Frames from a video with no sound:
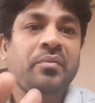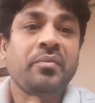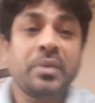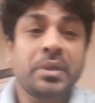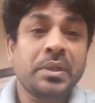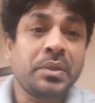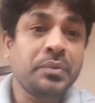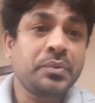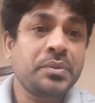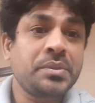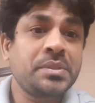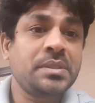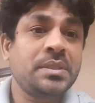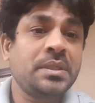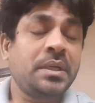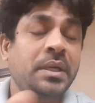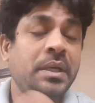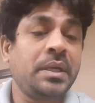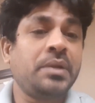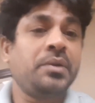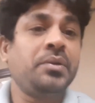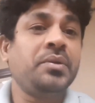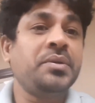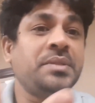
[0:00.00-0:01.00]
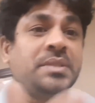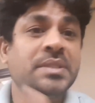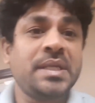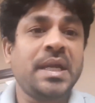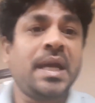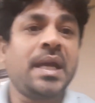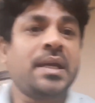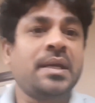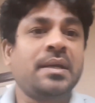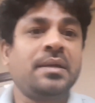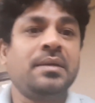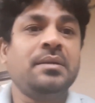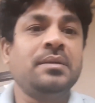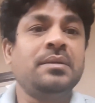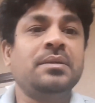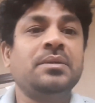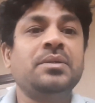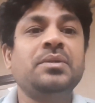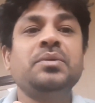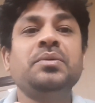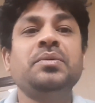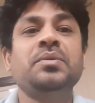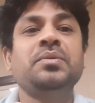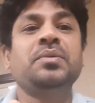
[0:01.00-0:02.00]
we use hydraulic jack
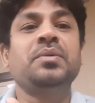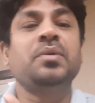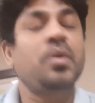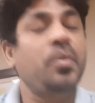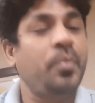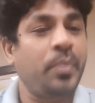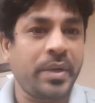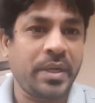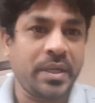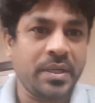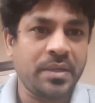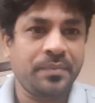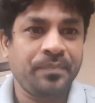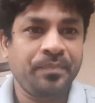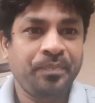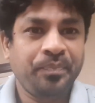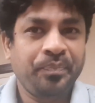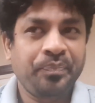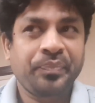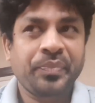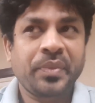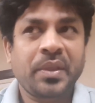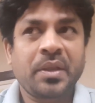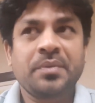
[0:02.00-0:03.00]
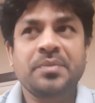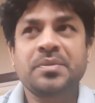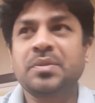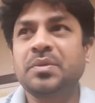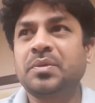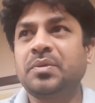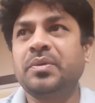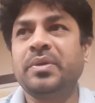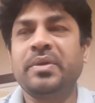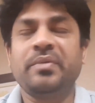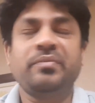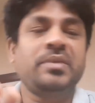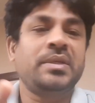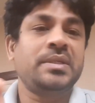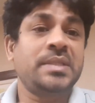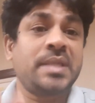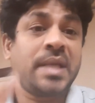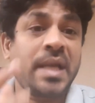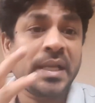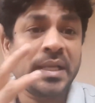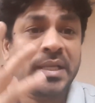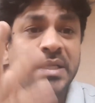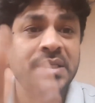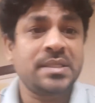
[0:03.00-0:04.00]
to open it. So if the
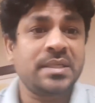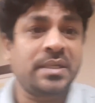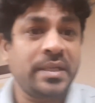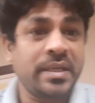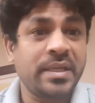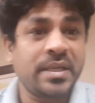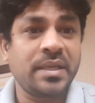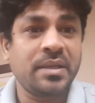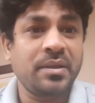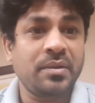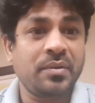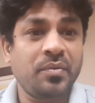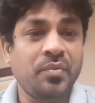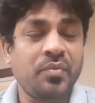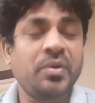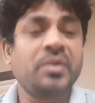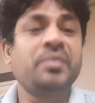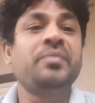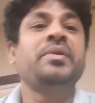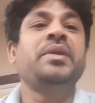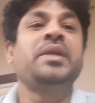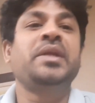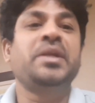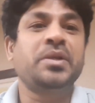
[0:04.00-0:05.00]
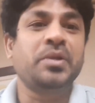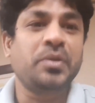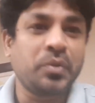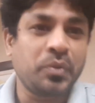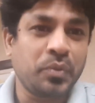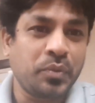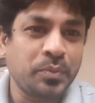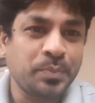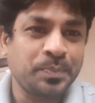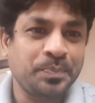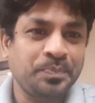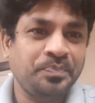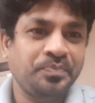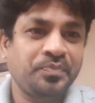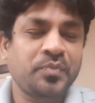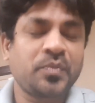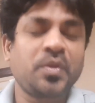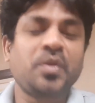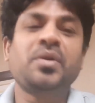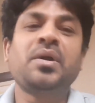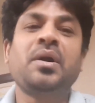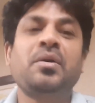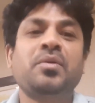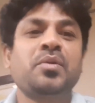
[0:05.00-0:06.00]
jack is leaking, what we need to do?
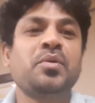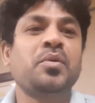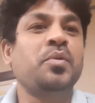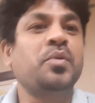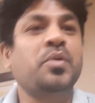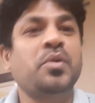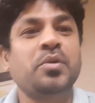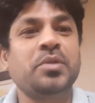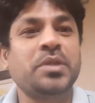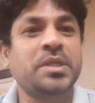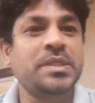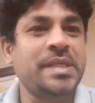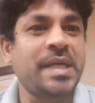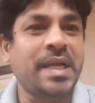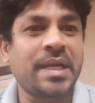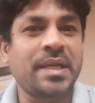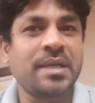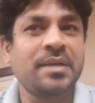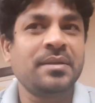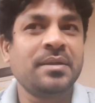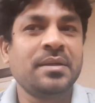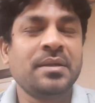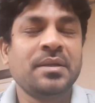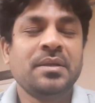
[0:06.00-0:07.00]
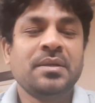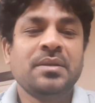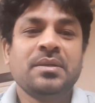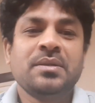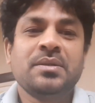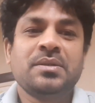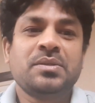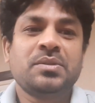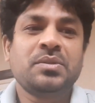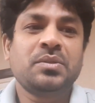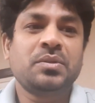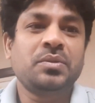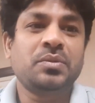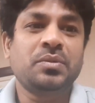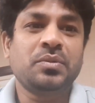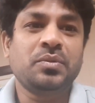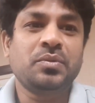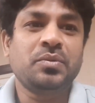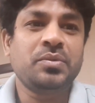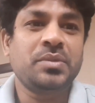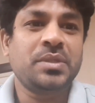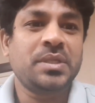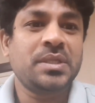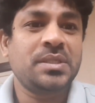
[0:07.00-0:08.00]
You have to overhaul the jack.
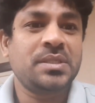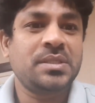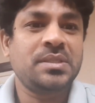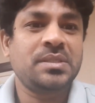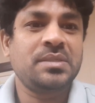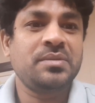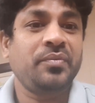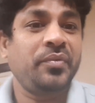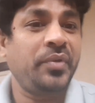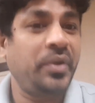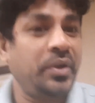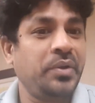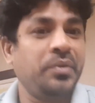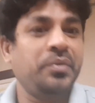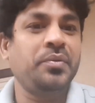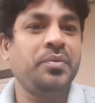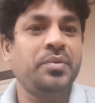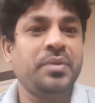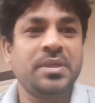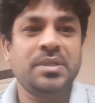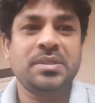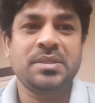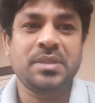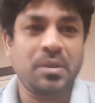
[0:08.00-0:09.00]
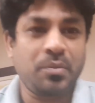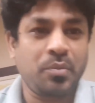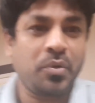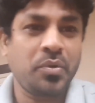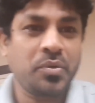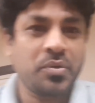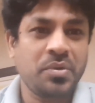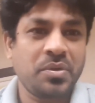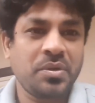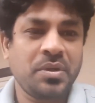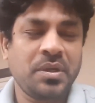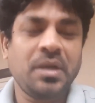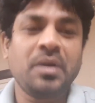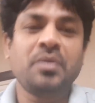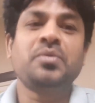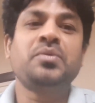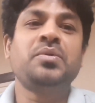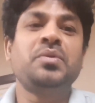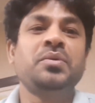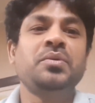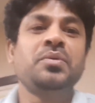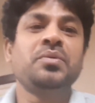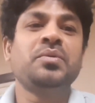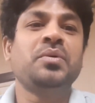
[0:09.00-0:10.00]
So this video is about how
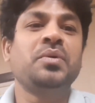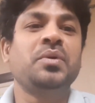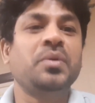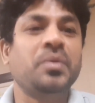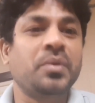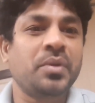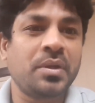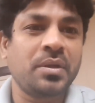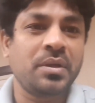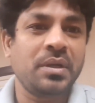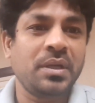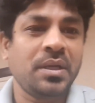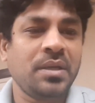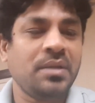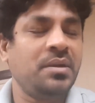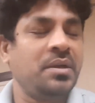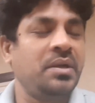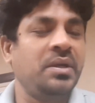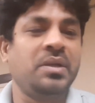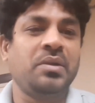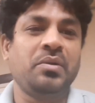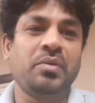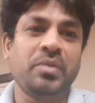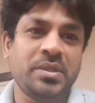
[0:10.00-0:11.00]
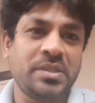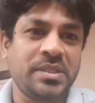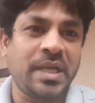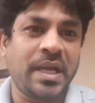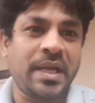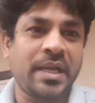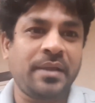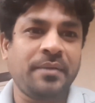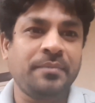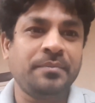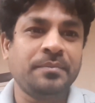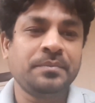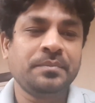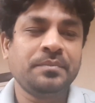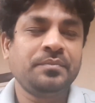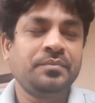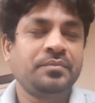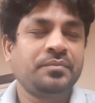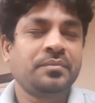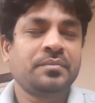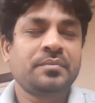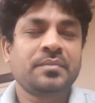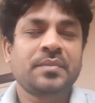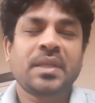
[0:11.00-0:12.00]
to overhaul a hydraulic jack.
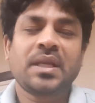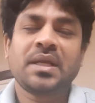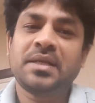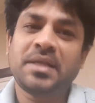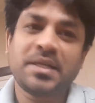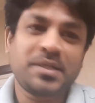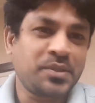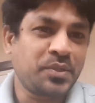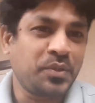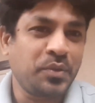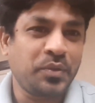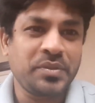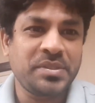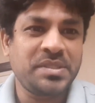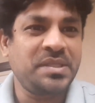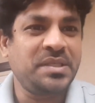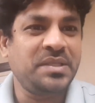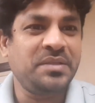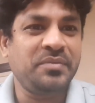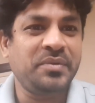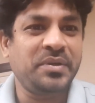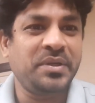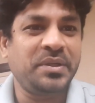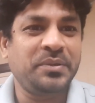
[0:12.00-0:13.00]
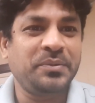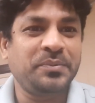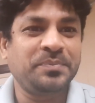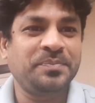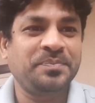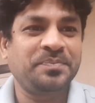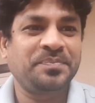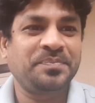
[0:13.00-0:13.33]
Let's go inside the video